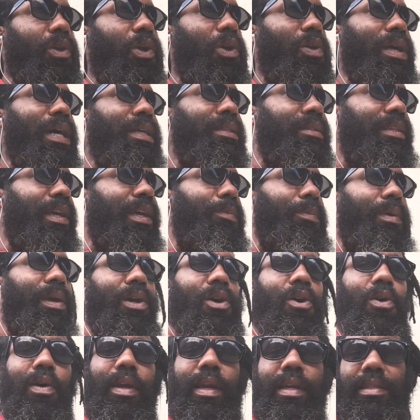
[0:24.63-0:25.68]
You'd like to think we
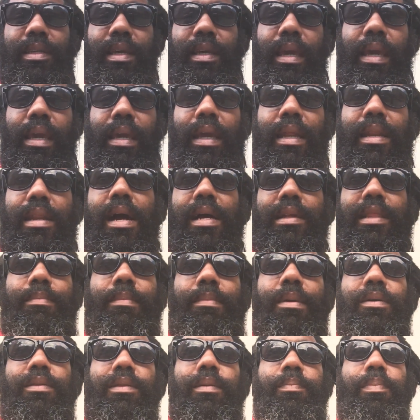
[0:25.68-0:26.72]
go against Genk and knock
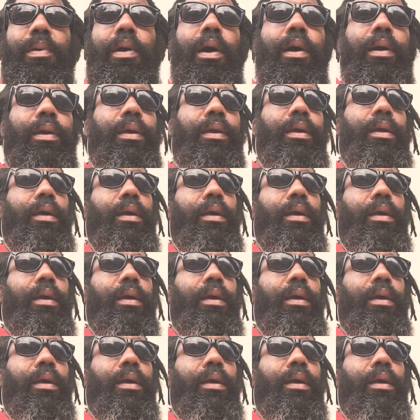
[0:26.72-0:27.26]
them out the park.